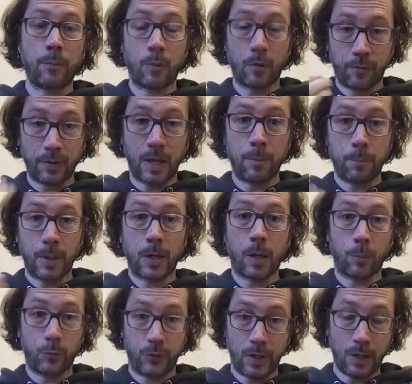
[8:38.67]
The flame
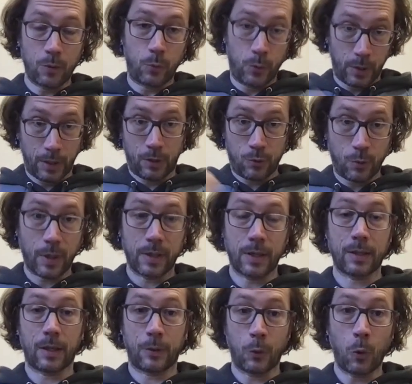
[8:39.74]
becomes yellow. You can try that
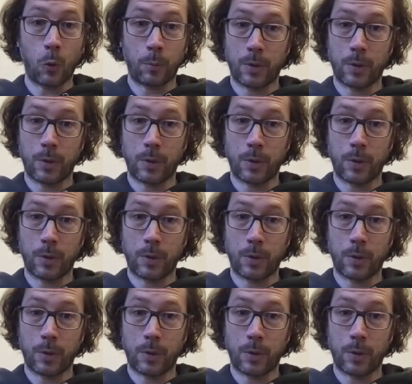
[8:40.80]
at home.